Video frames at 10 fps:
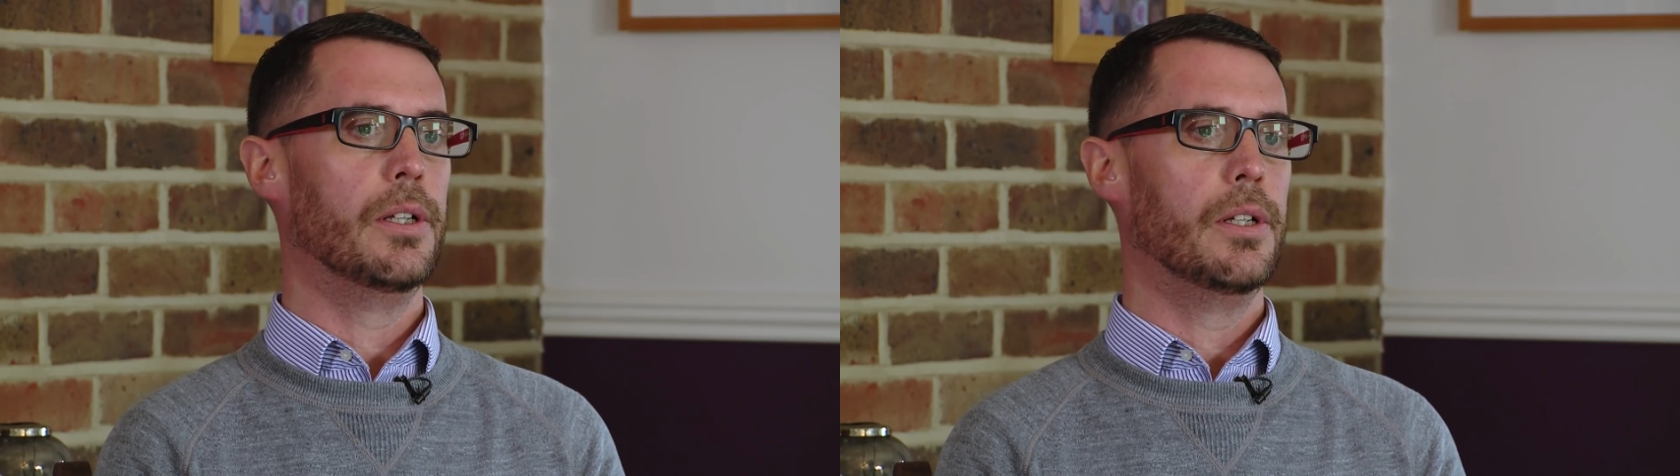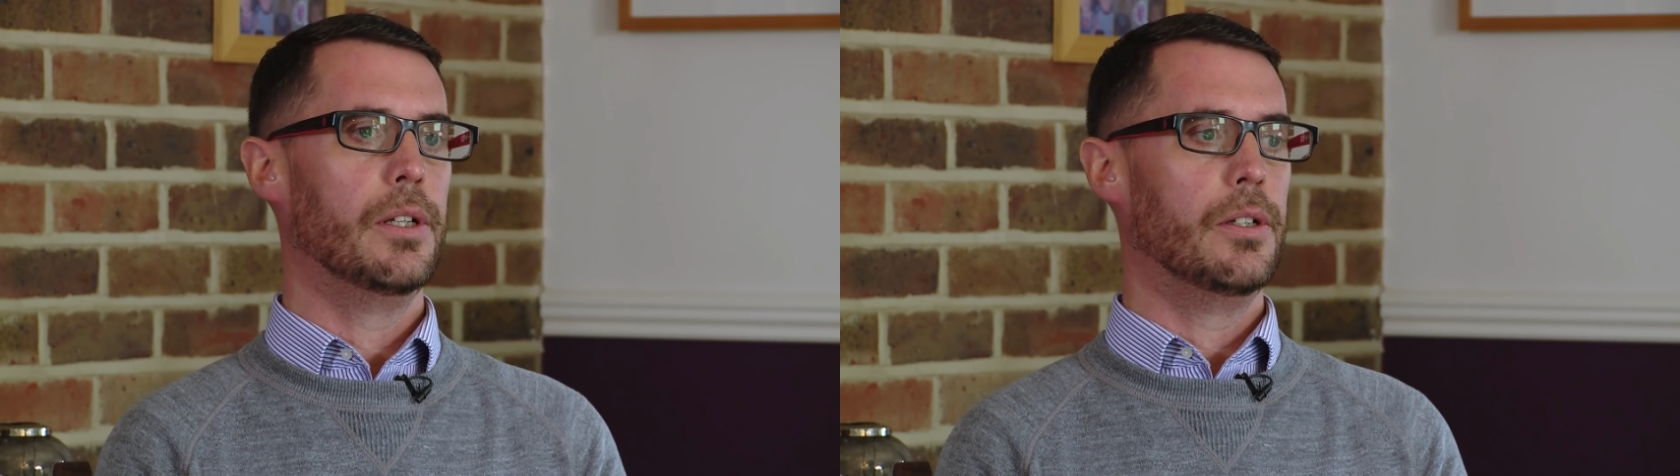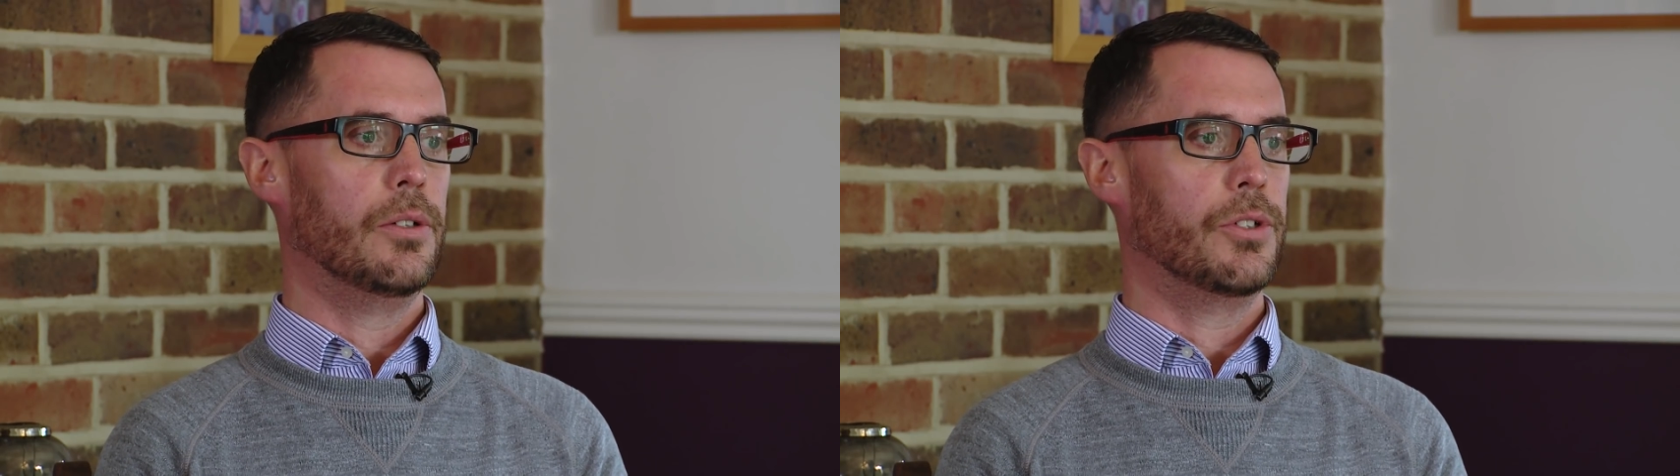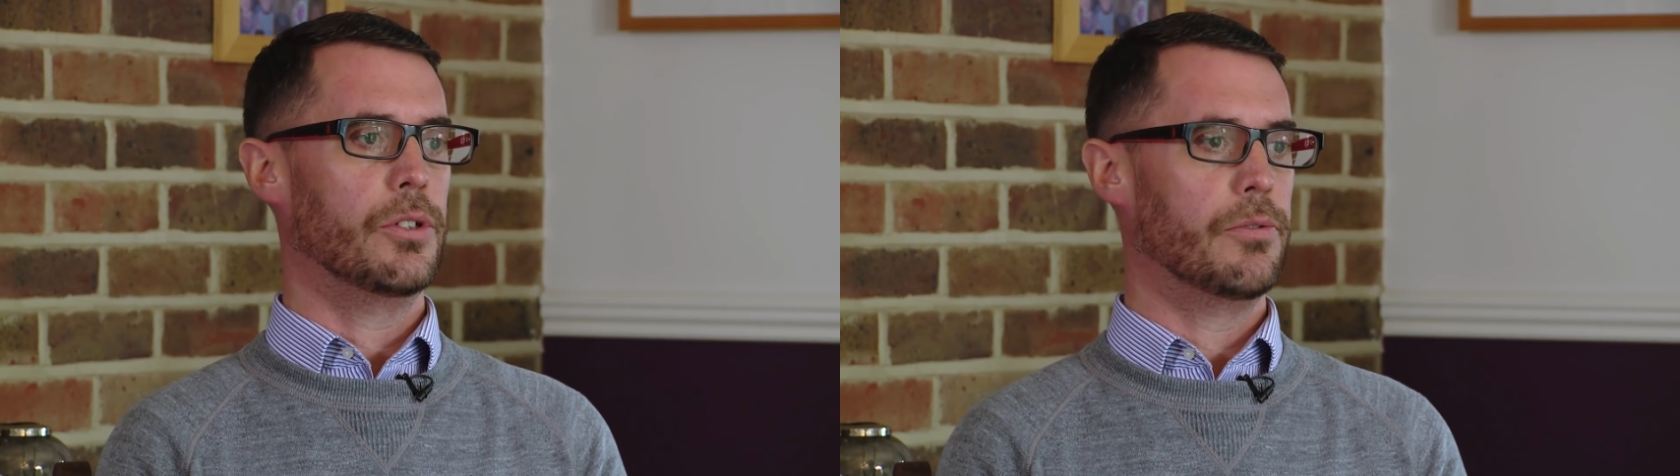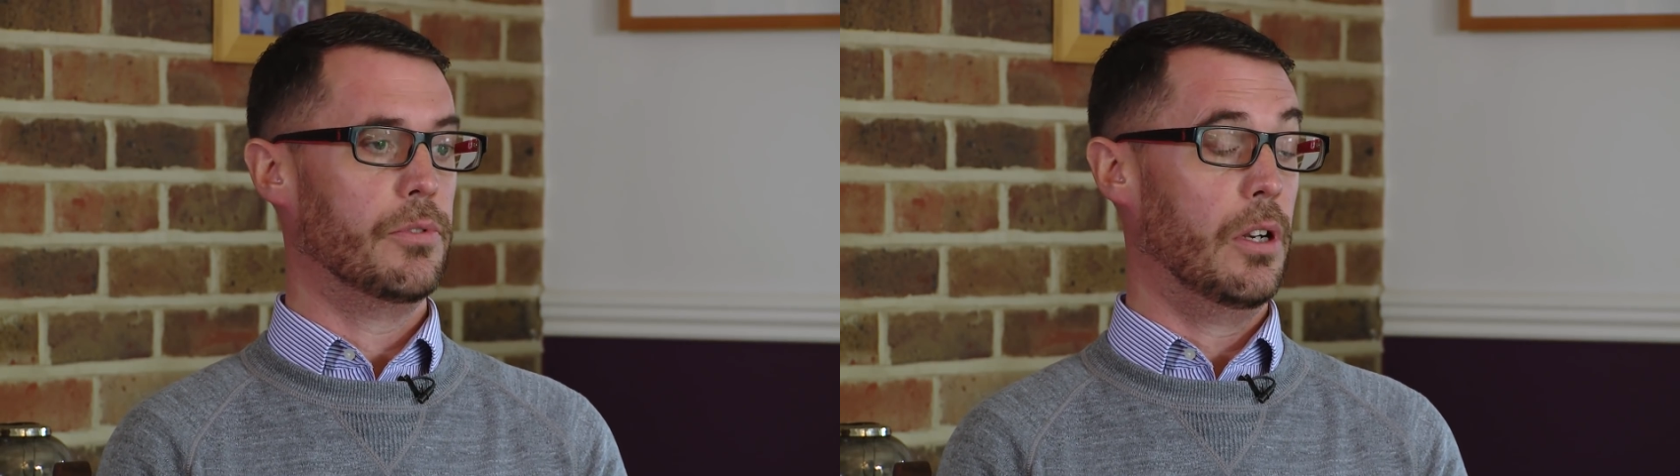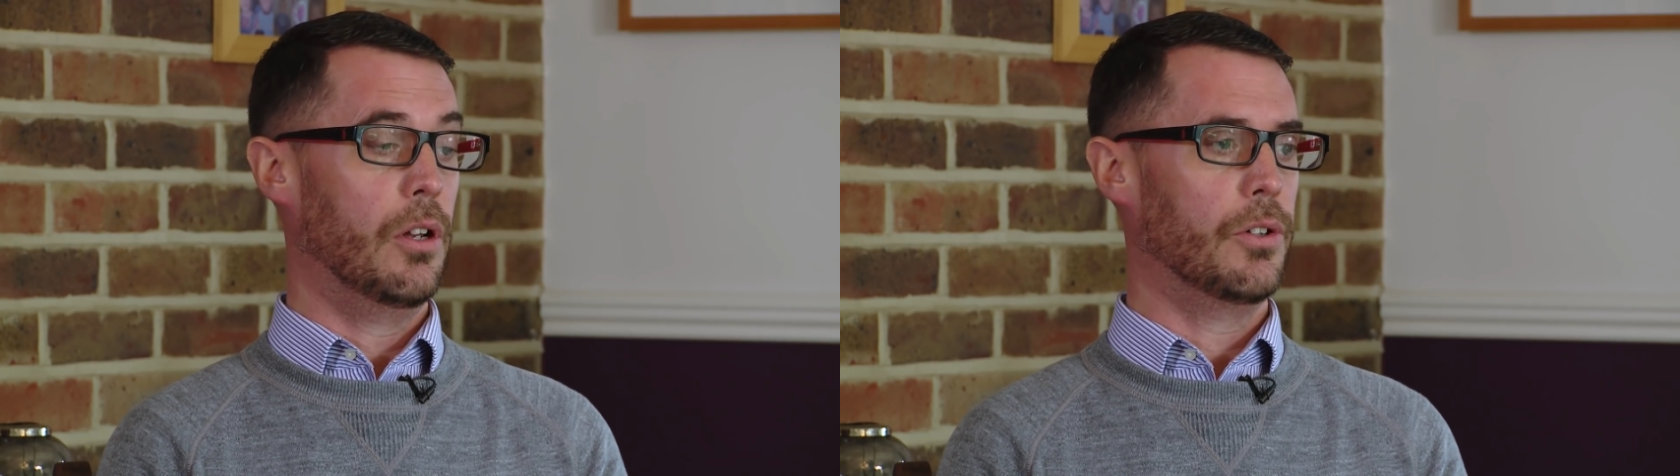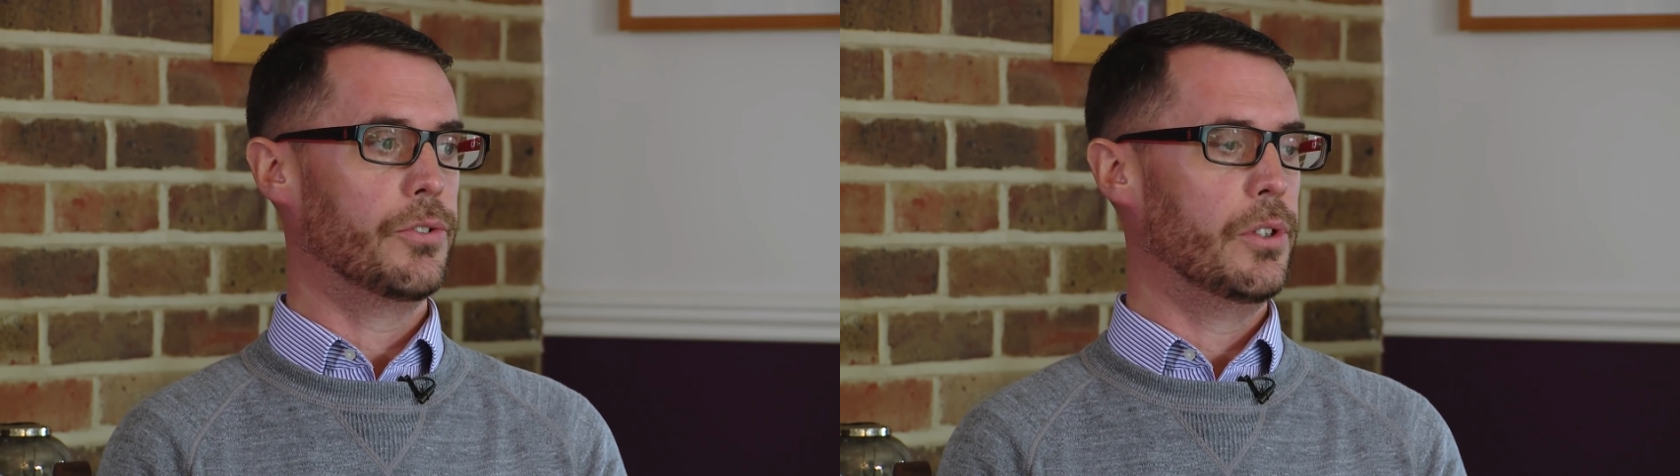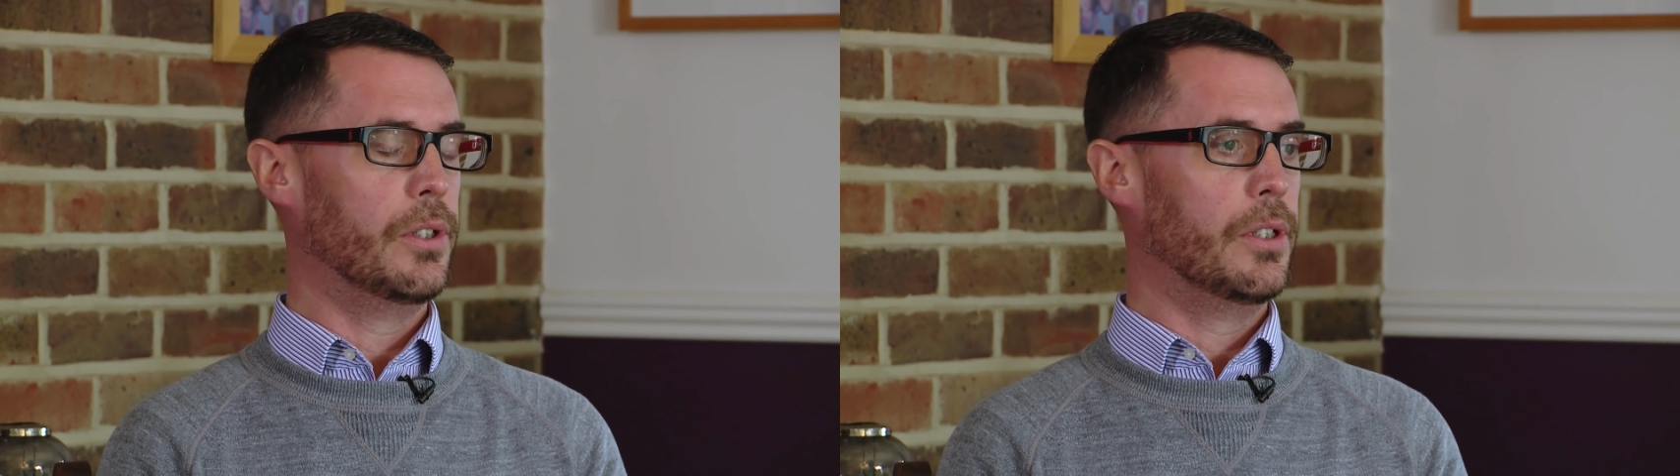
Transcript: It was just the loss,